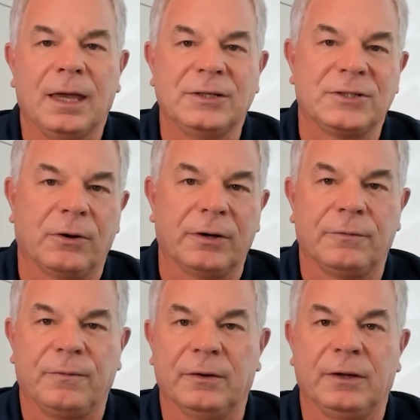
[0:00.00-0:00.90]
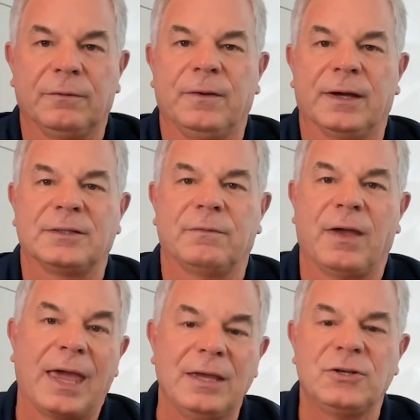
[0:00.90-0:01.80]
and starting to feel the effects
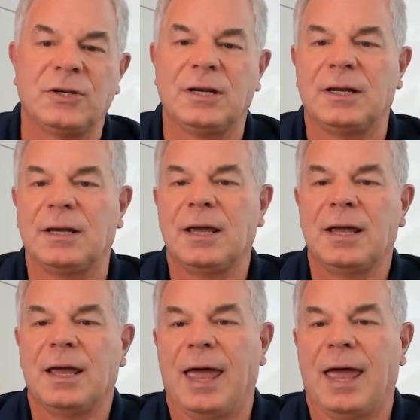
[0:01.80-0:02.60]
of aging